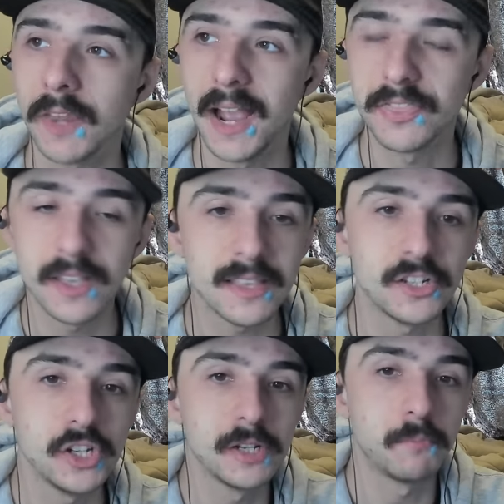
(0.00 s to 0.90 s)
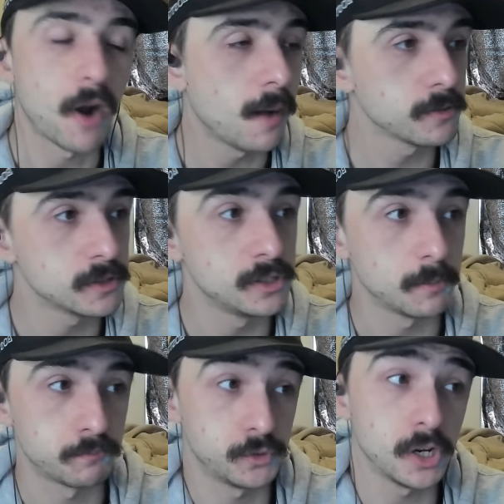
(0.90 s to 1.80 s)
I think that she could probably
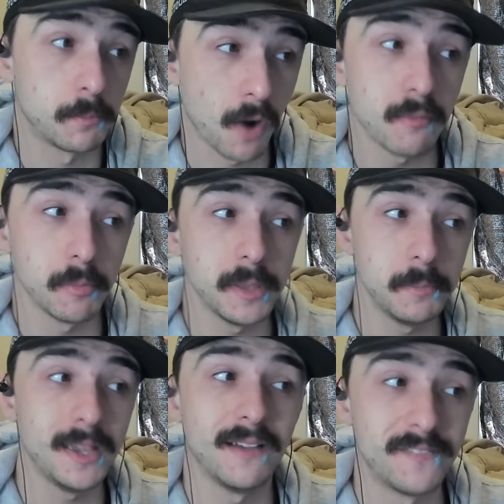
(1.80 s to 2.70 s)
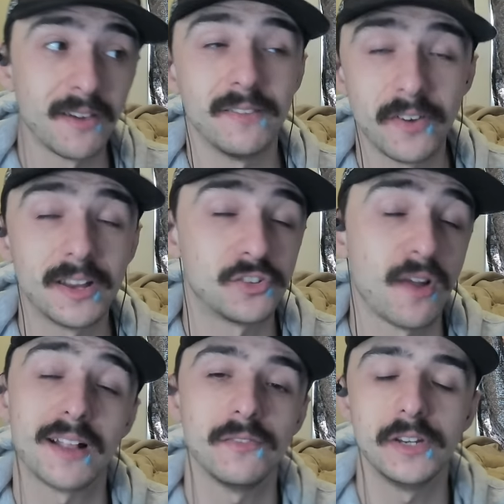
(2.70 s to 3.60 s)
she, she could probably be a very very
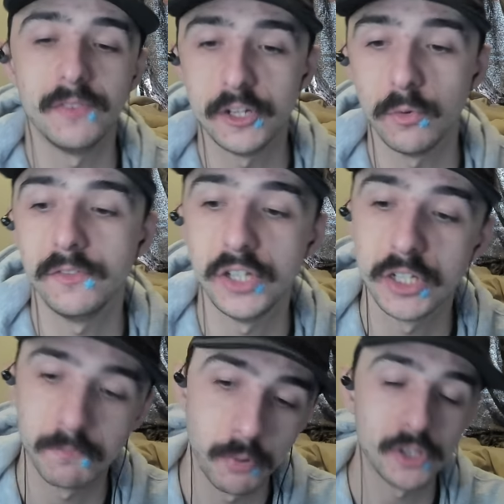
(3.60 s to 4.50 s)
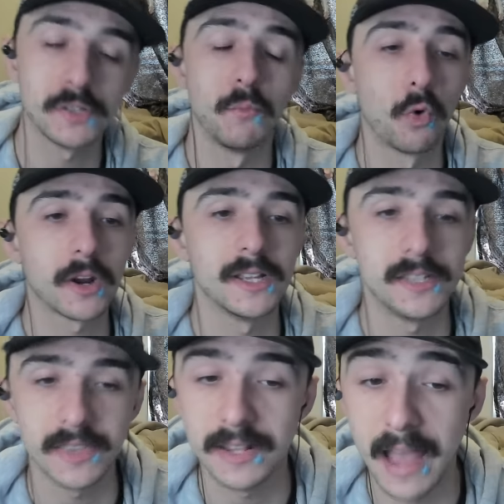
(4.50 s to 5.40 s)
attractive individual if she just put some work
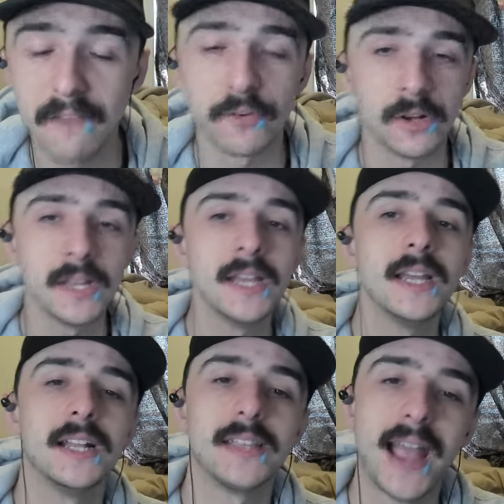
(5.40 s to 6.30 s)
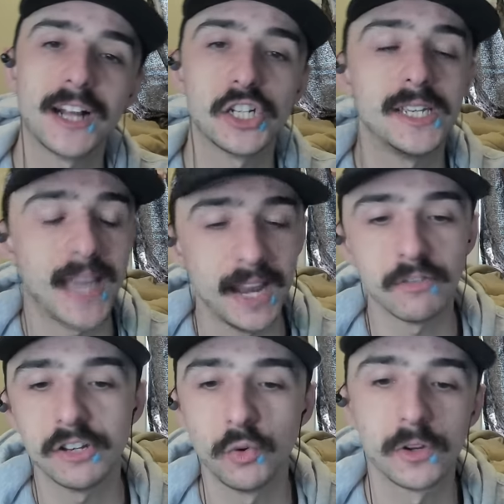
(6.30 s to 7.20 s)
into an effort into actually
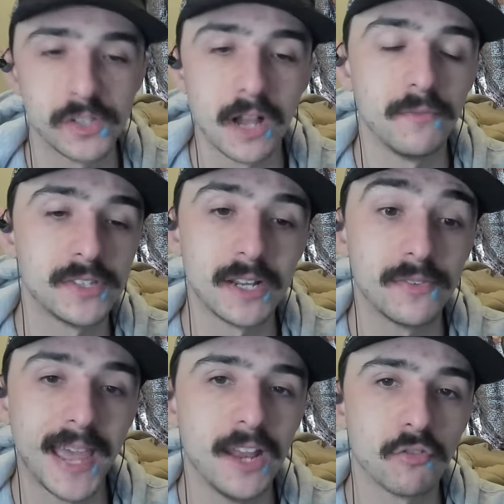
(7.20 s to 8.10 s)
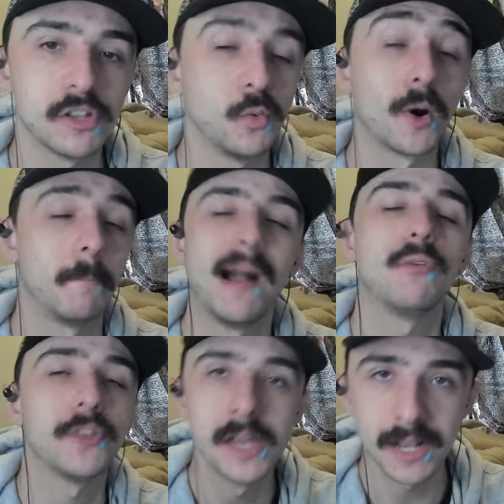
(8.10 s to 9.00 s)
catering to herself instead of catering to her
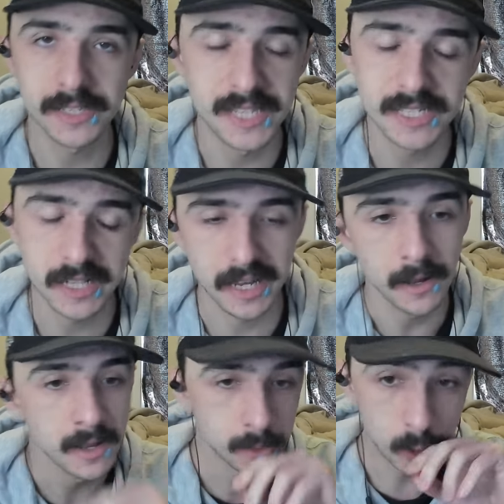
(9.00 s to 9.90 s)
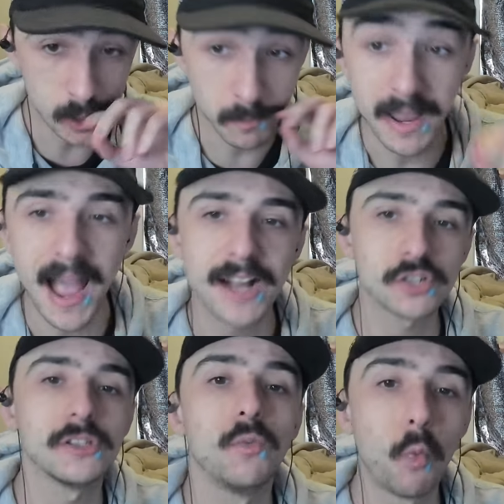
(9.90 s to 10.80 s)
mouth consistently. She should be
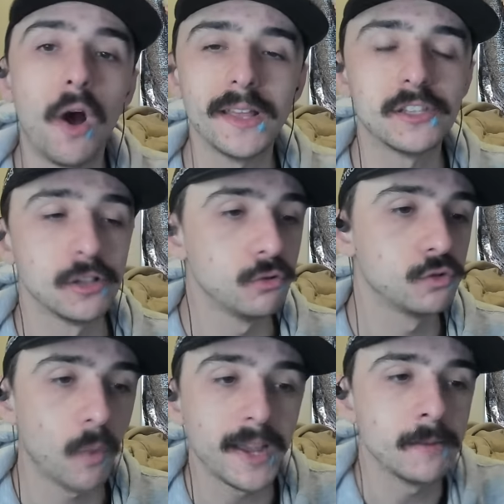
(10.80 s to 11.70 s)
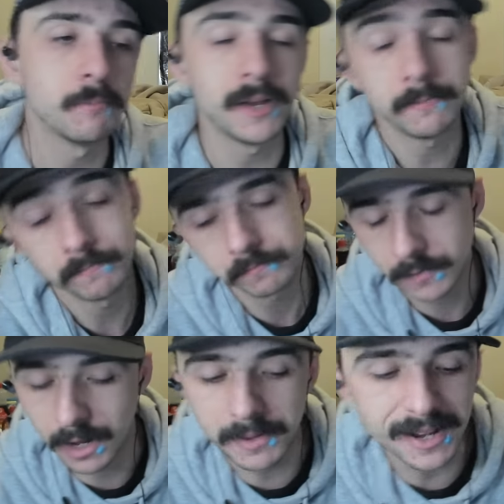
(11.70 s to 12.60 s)
actually wanting to lose weight, but
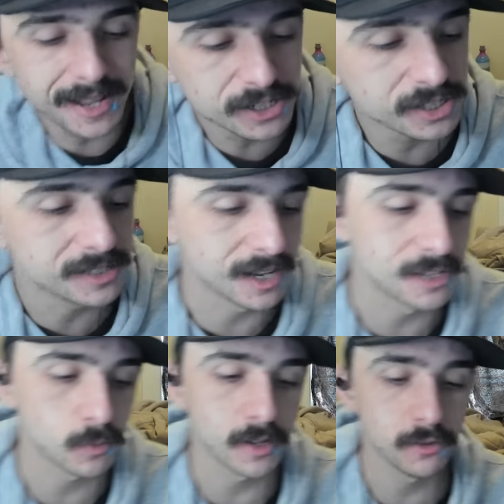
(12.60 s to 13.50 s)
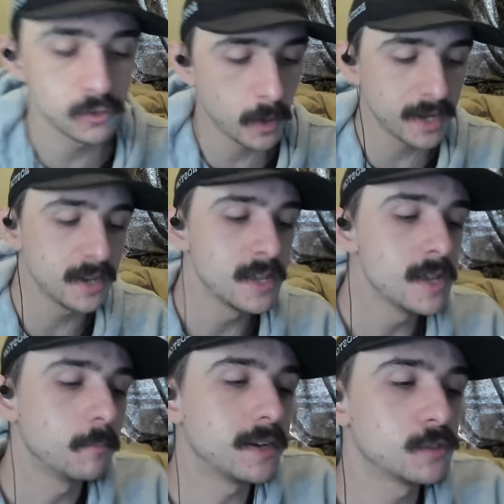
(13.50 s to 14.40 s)
I mean, I guess she does want to lose weight,
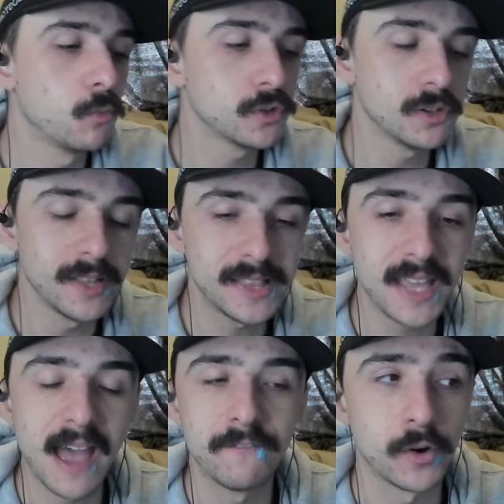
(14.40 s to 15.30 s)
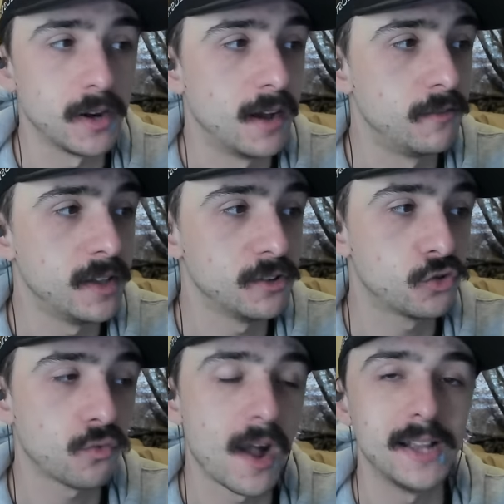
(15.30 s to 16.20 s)
but it's more so like the effort of
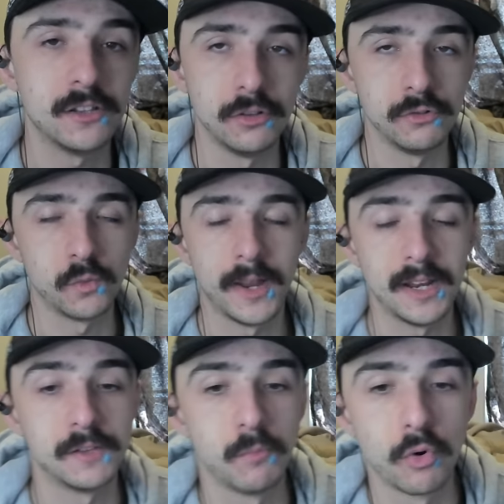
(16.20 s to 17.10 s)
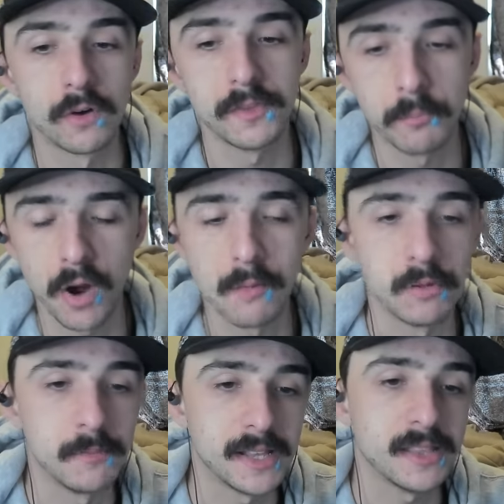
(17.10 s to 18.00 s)
trying to lose weight is more of the
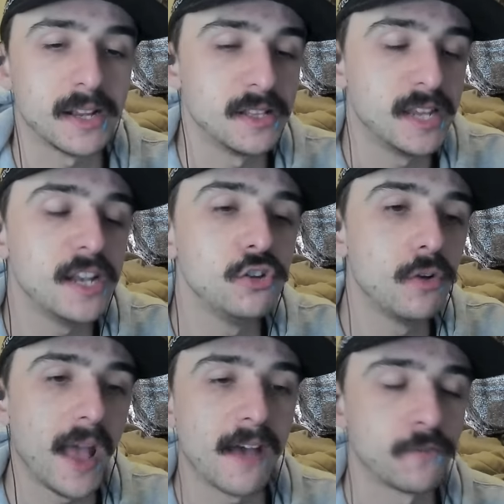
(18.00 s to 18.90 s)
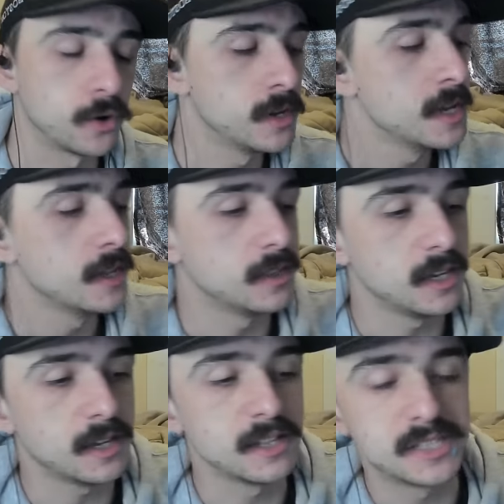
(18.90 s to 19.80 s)
problem. Like the continued effort,
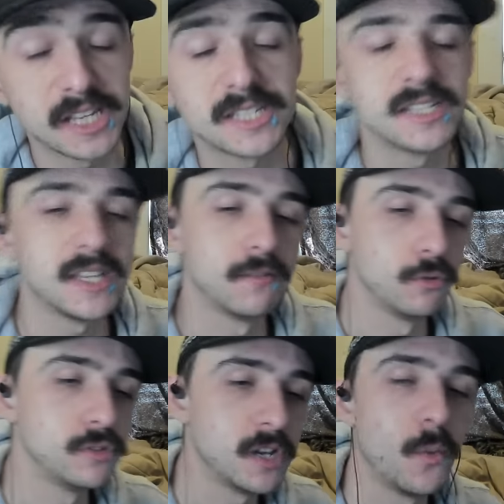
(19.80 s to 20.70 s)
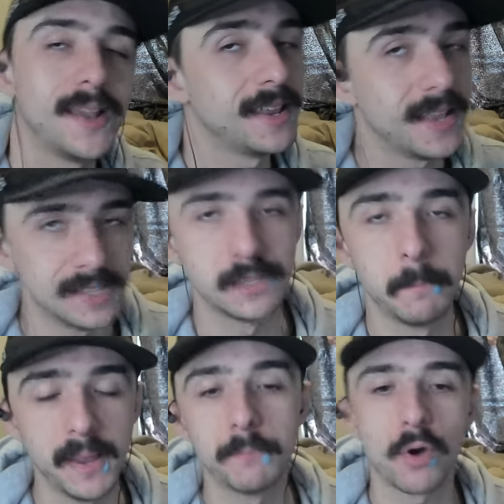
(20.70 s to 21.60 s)
the consistency of losing weight is the
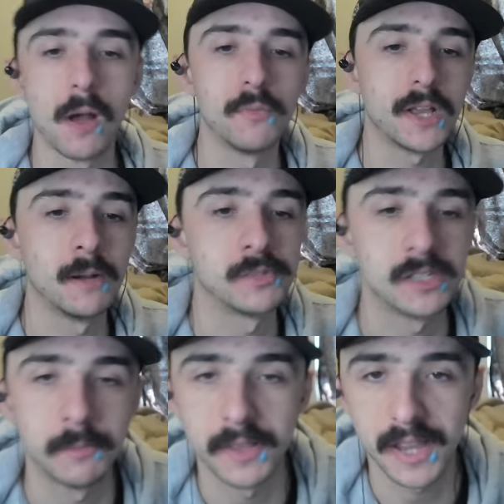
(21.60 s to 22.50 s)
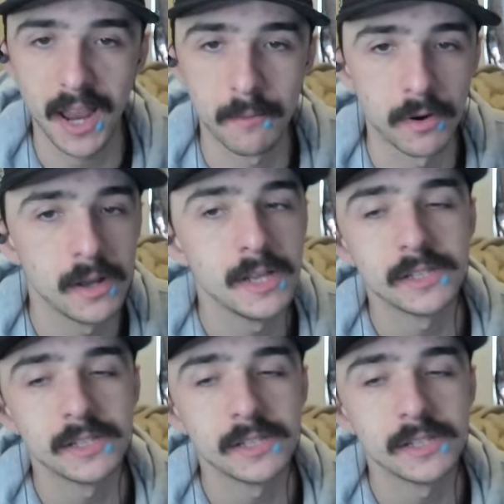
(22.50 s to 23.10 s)
big problem when it comes to somebody like Amber.